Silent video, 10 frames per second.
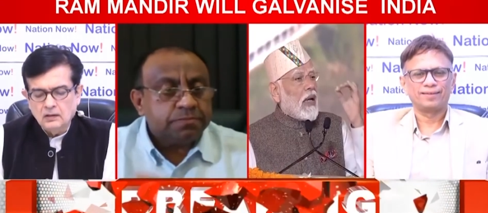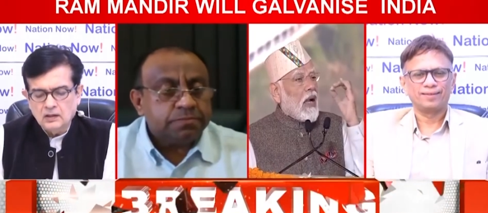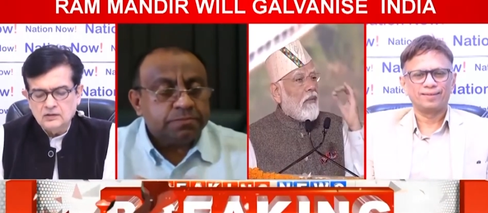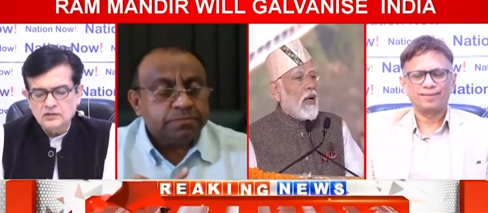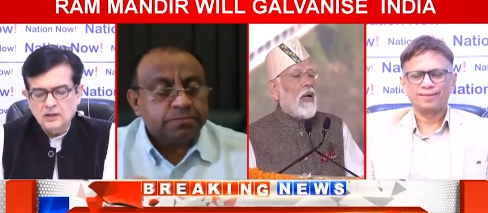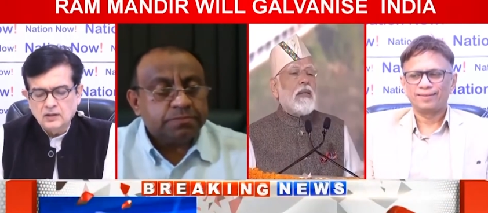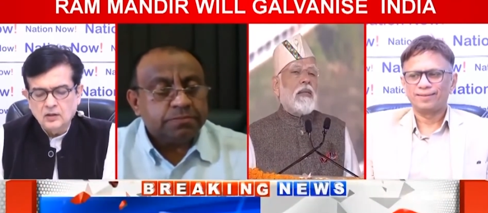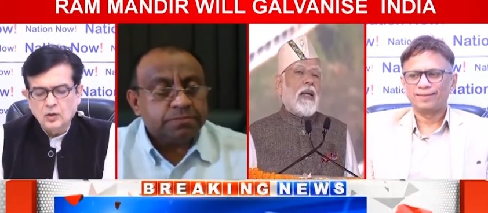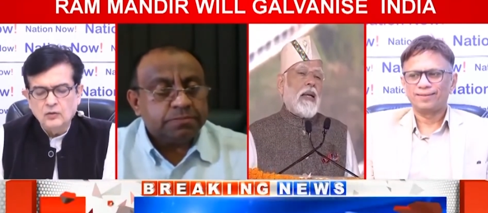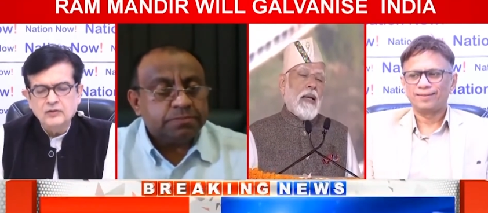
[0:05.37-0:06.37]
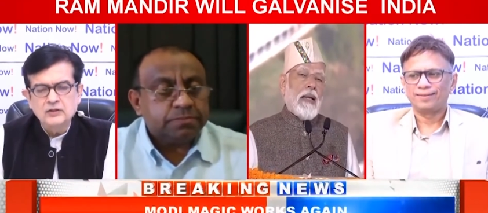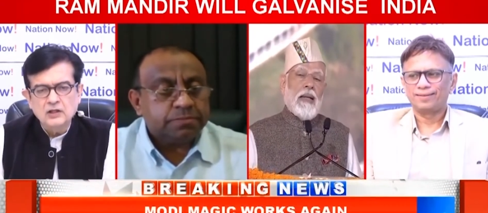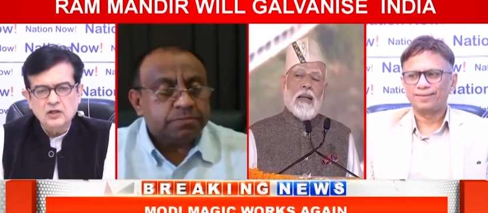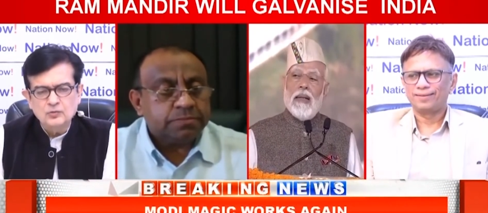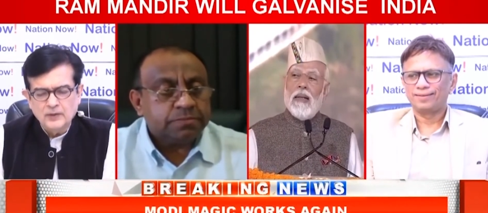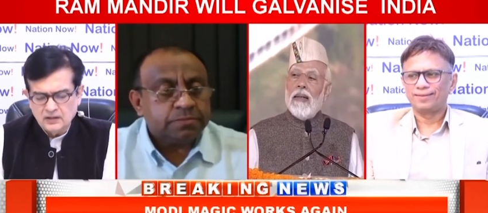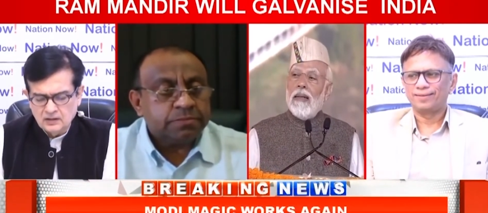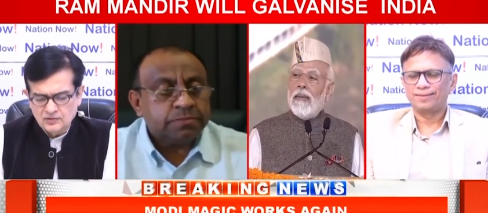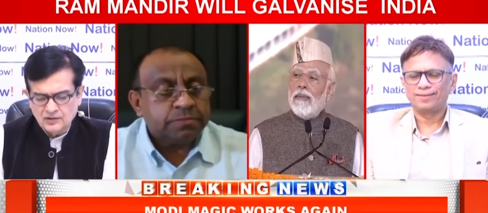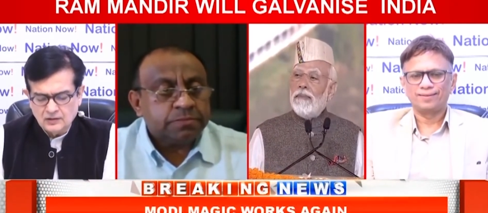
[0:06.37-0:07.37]
Speaker 1: Rajasthan along with Diya Kumari.
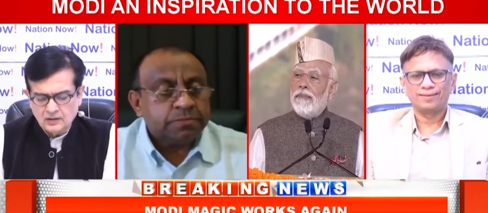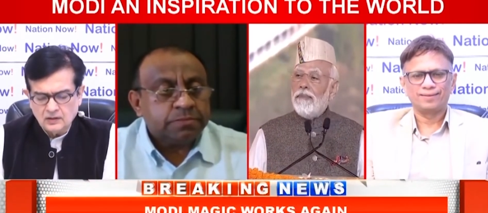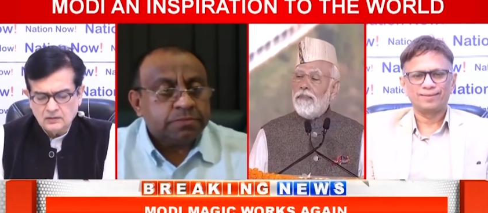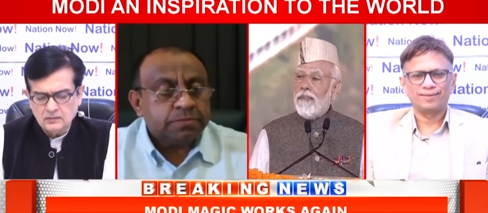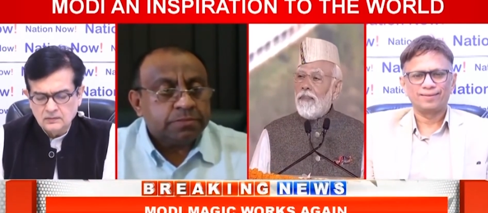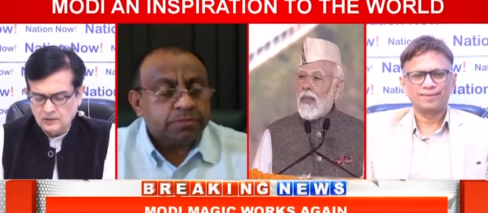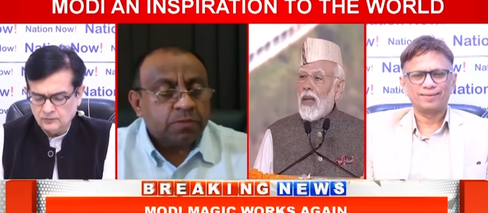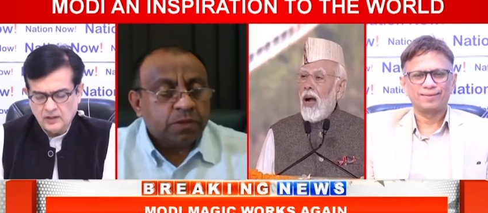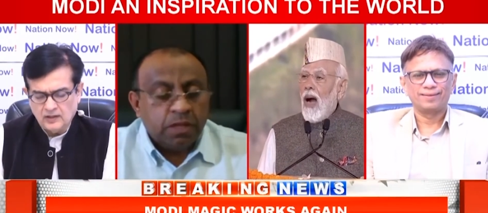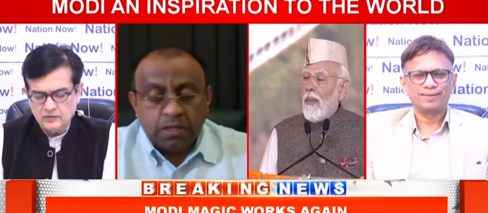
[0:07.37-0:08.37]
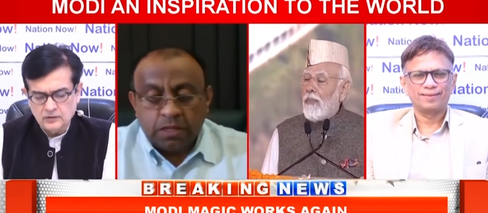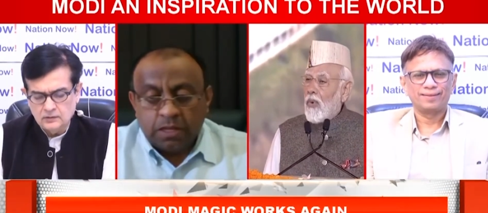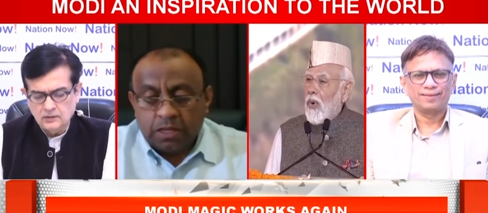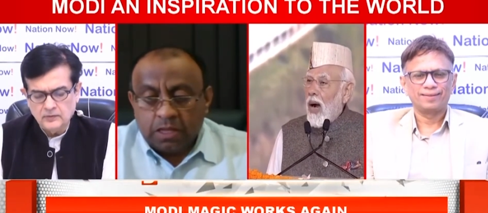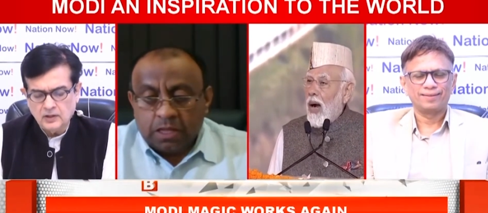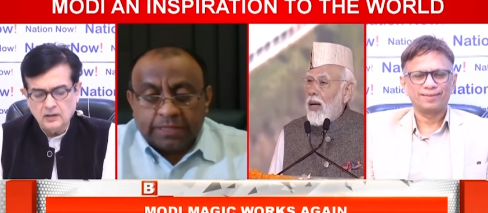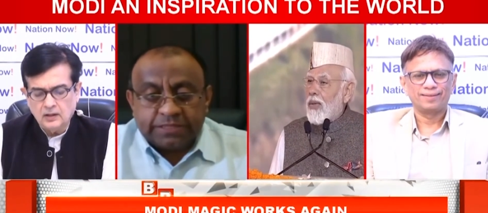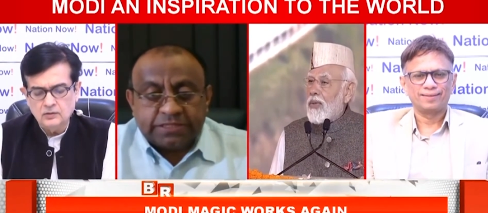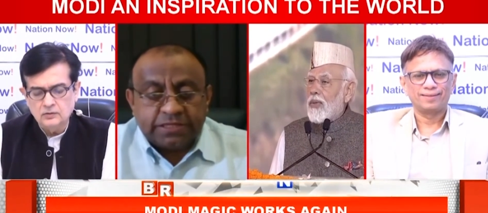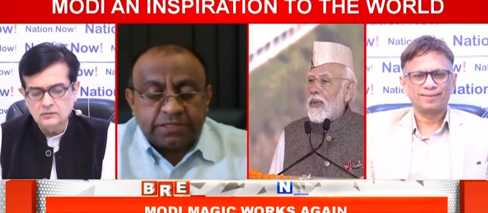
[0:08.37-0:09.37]
Is that correct? That's what I've heard. I mean, I, I
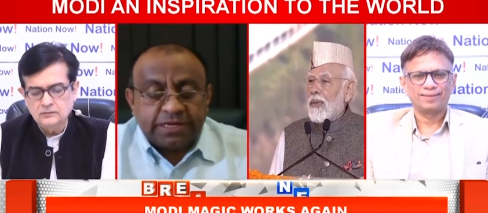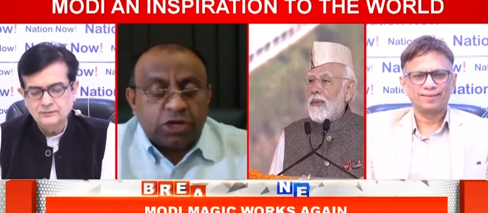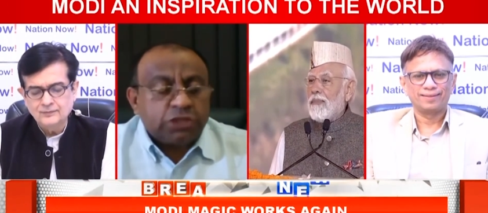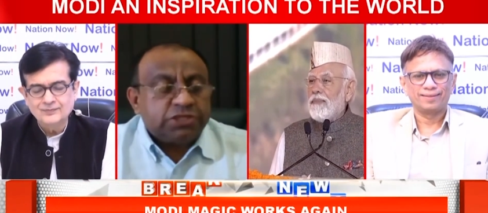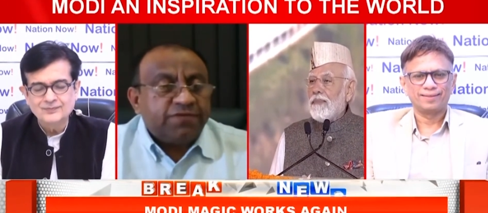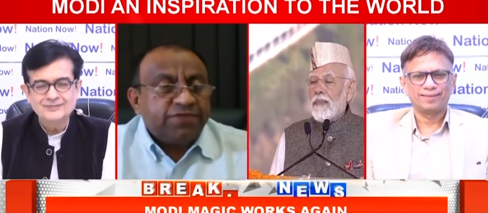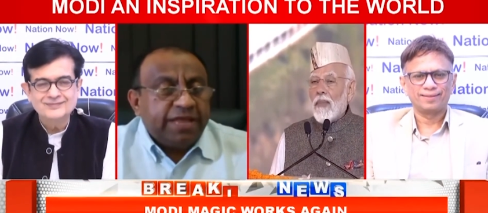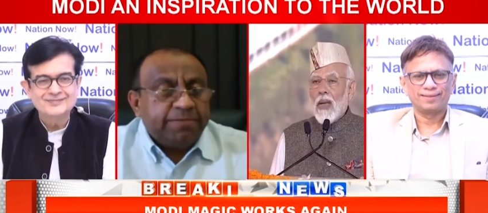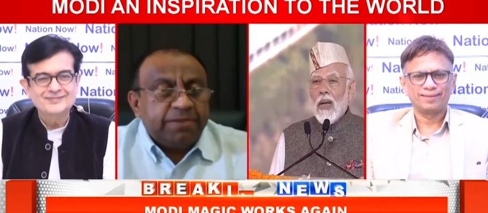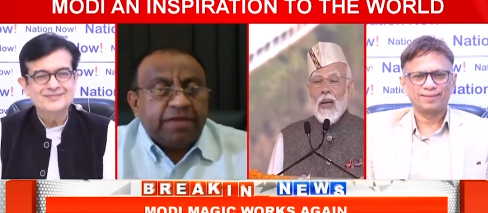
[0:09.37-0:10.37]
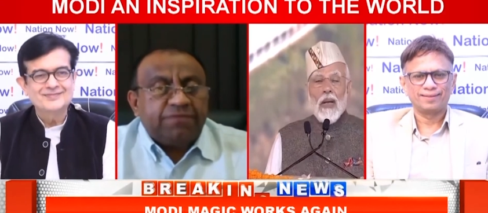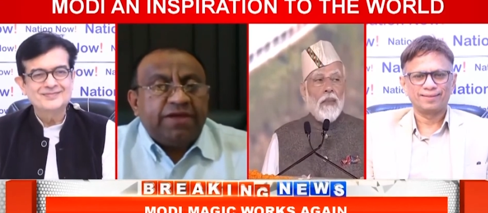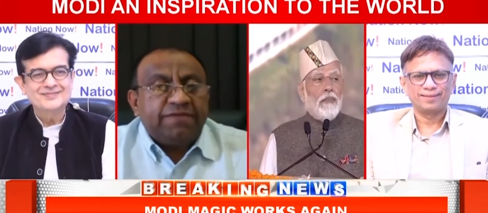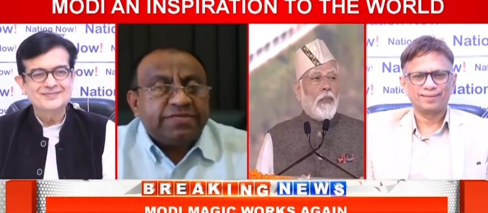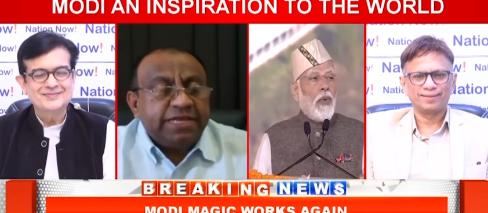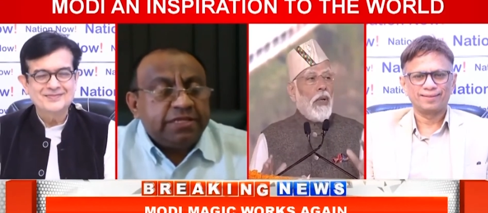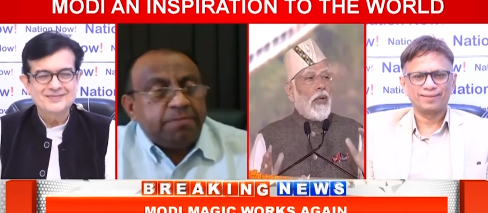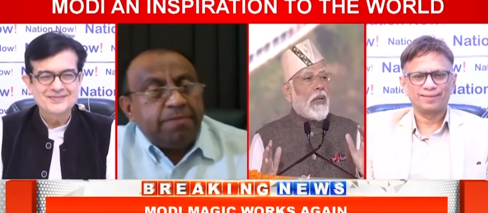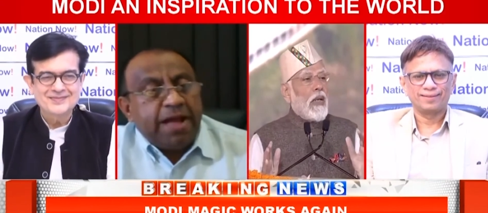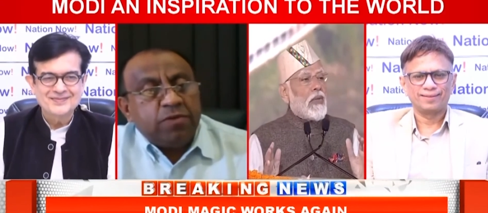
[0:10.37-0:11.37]
don't know. So there are lots
Speaker 2: of names. Like we have
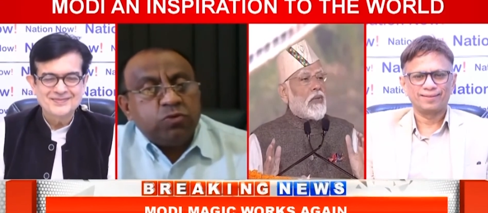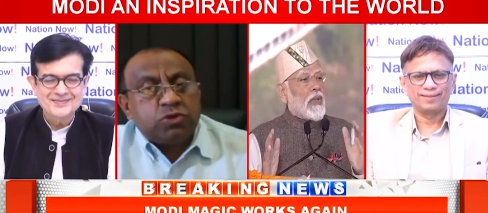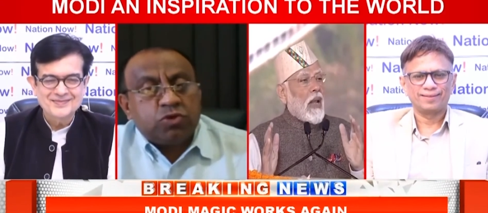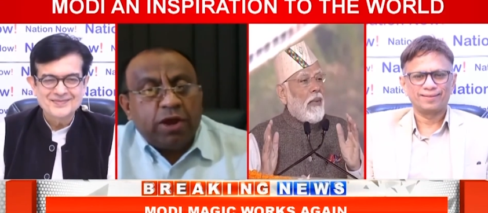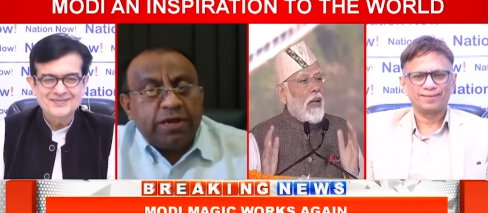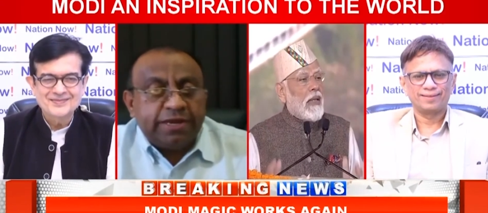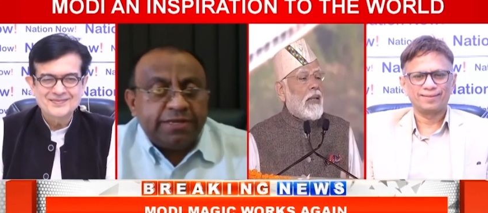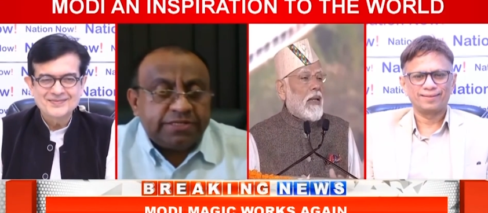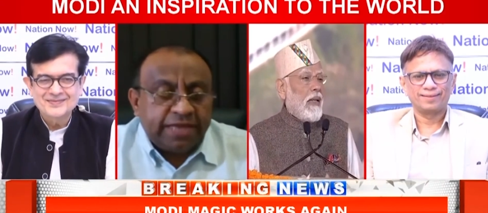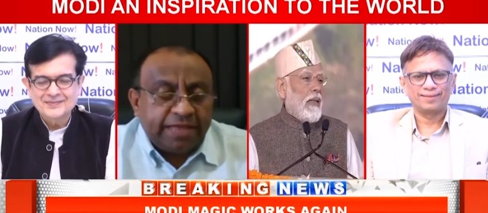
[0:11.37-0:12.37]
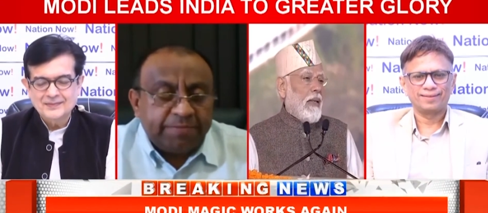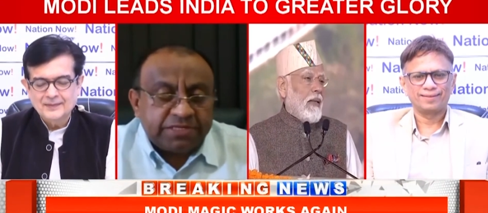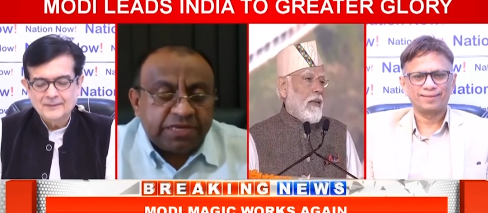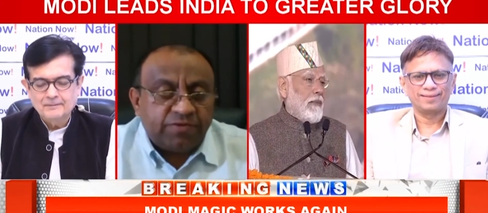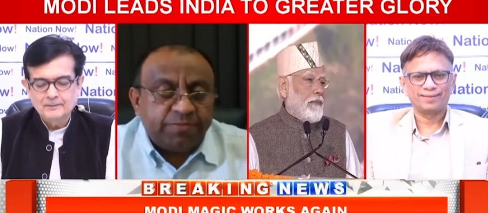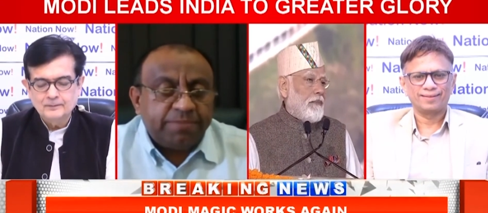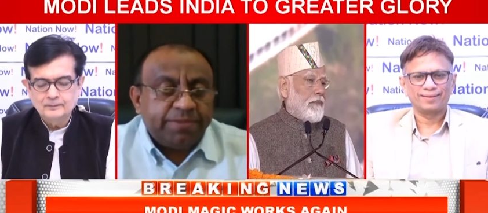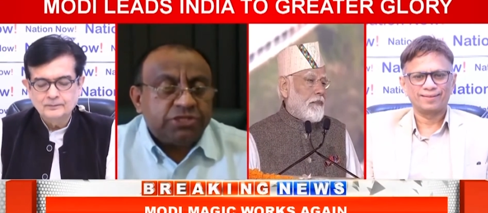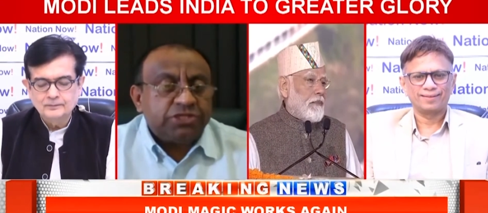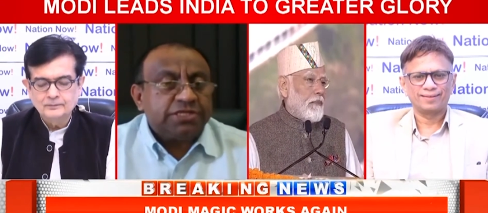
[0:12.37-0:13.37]
seen the man who toiled and his name has never
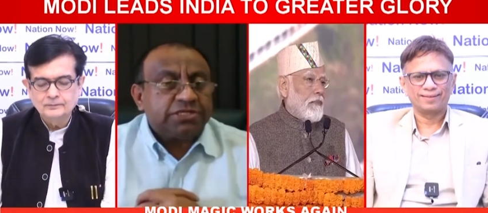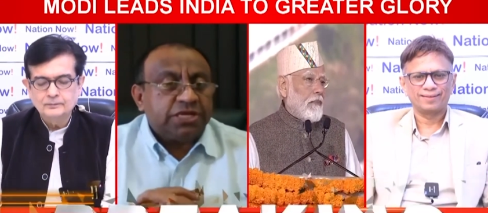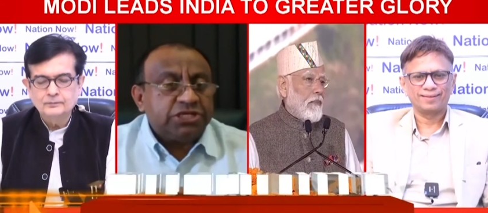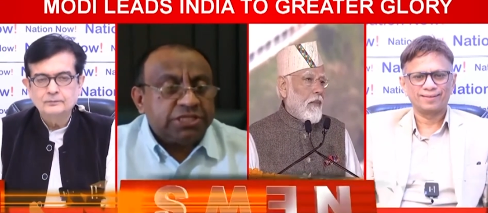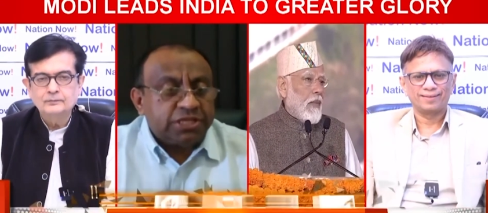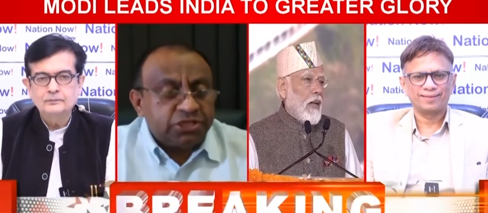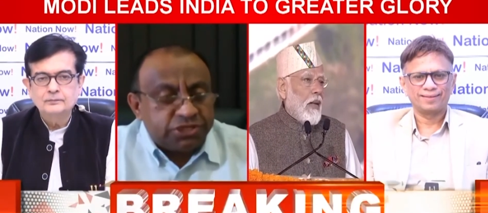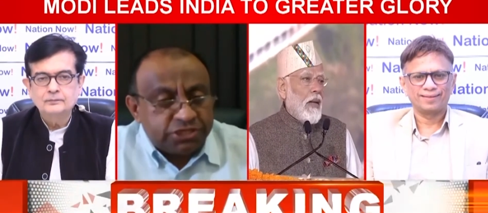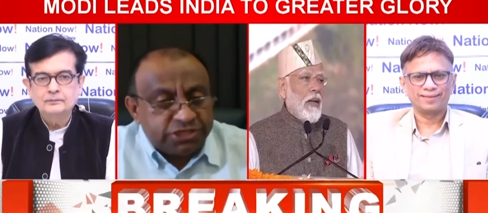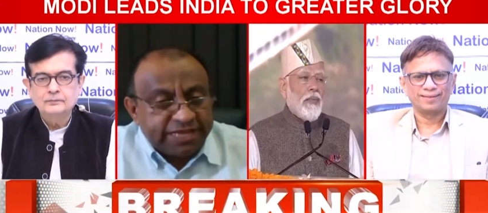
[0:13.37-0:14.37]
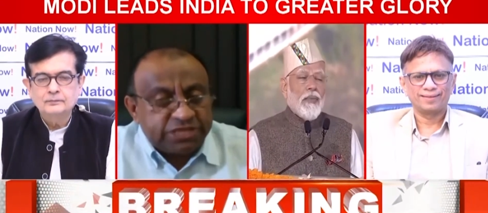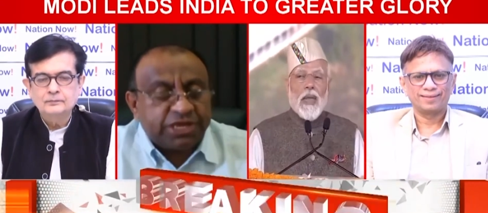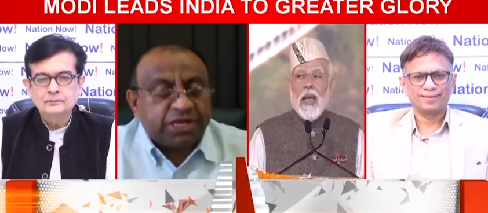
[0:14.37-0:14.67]
been mentioned is Gajendra Singh